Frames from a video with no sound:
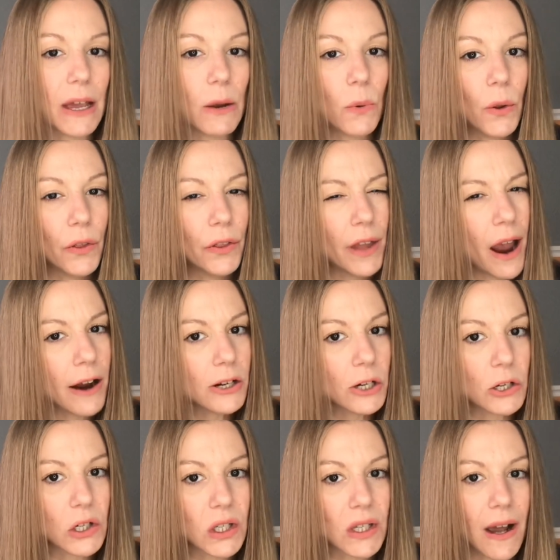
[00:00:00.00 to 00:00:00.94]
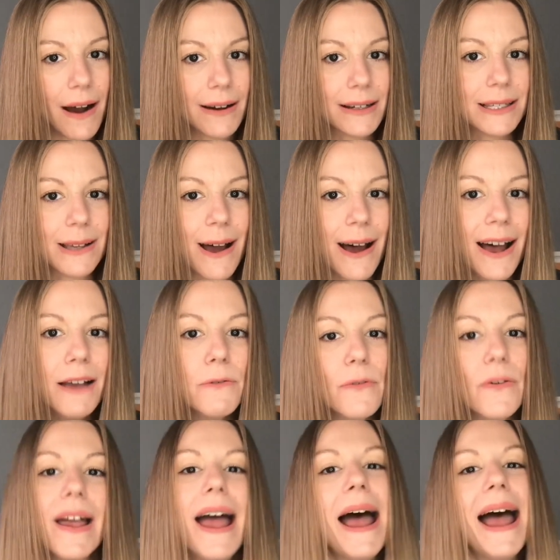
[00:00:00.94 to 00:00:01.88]
They will knock your socks
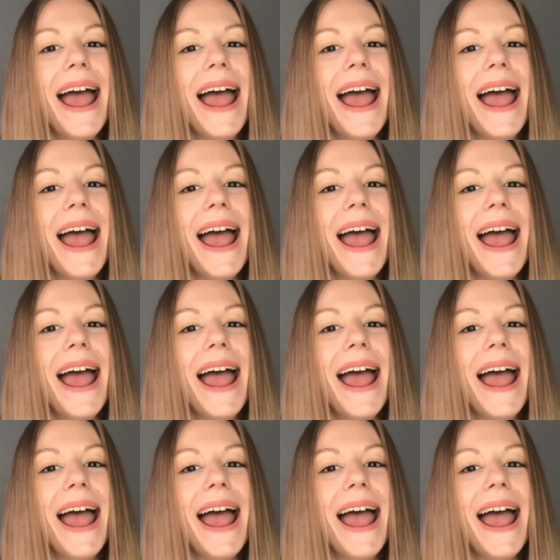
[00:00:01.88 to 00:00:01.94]
off